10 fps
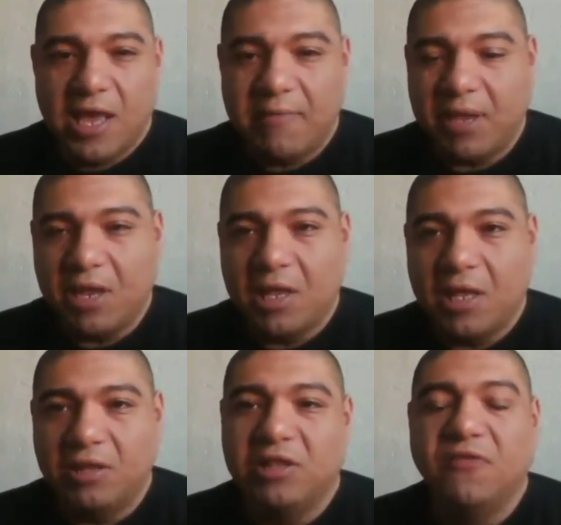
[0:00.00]
having
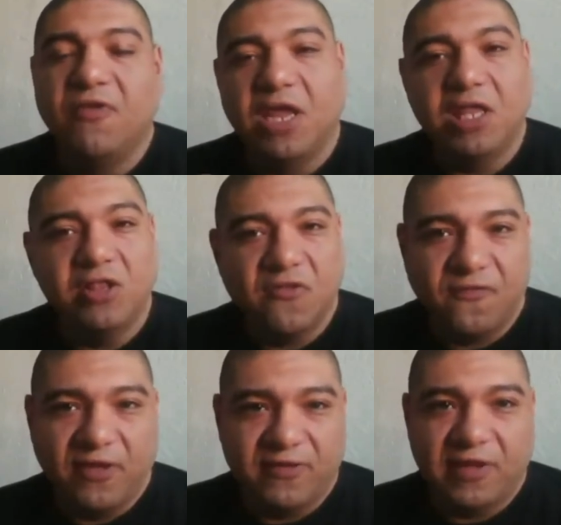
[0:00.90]
different
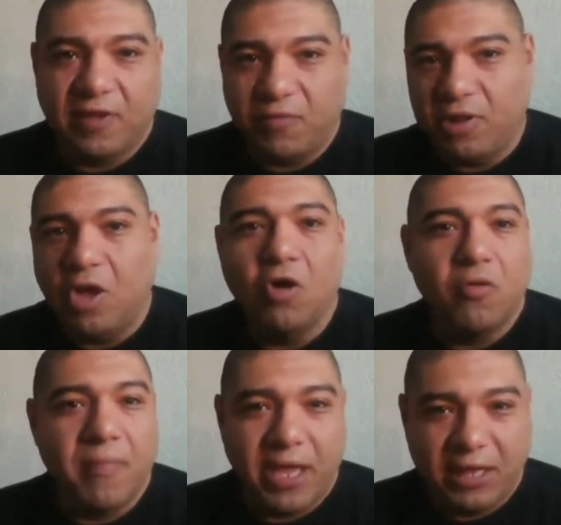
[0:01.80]
interfaces that will
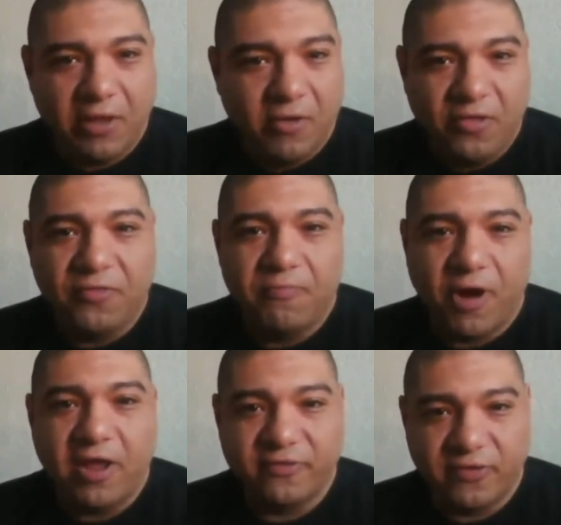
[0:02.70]
automate the whole
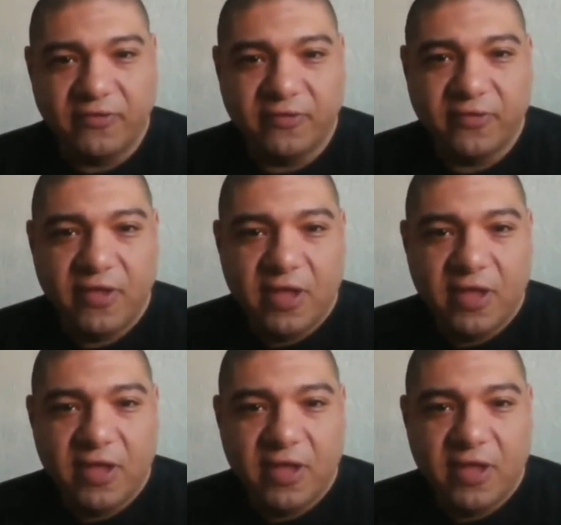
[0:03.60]
process